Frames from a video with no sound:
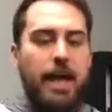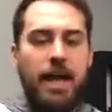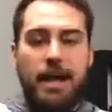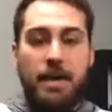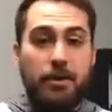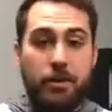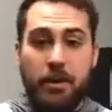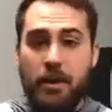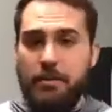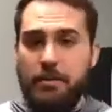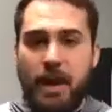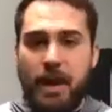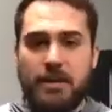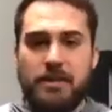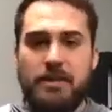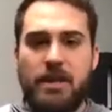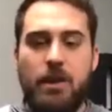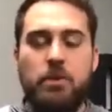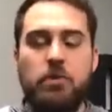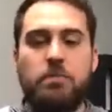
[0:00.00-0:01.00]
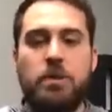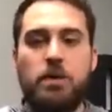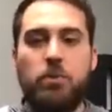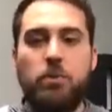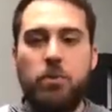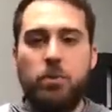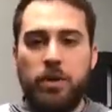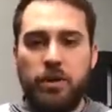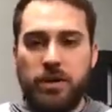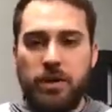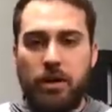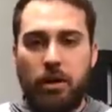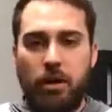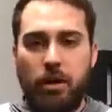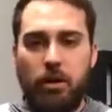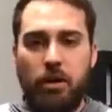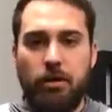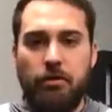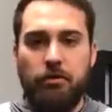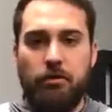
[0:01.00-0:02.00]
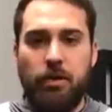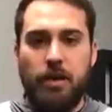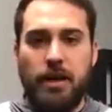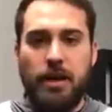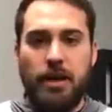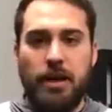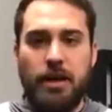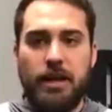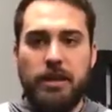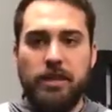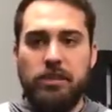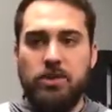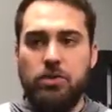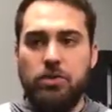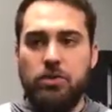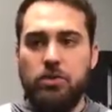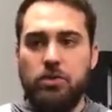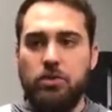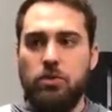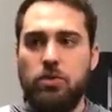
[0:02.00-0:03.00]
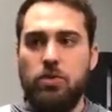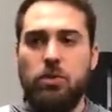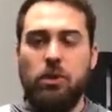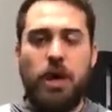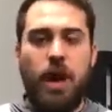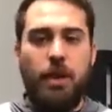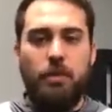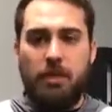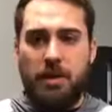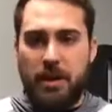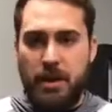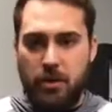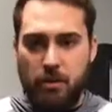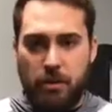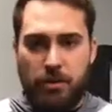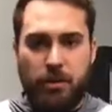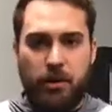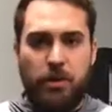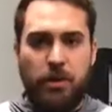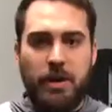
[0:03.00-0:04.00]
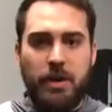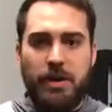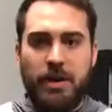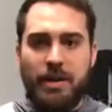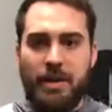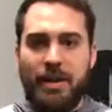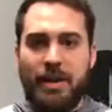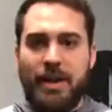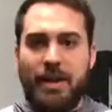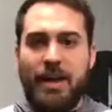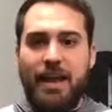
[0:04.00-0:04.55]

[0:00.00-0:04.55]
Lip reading: And you can imagine that would be really hard for a kid to comprehend what they're reading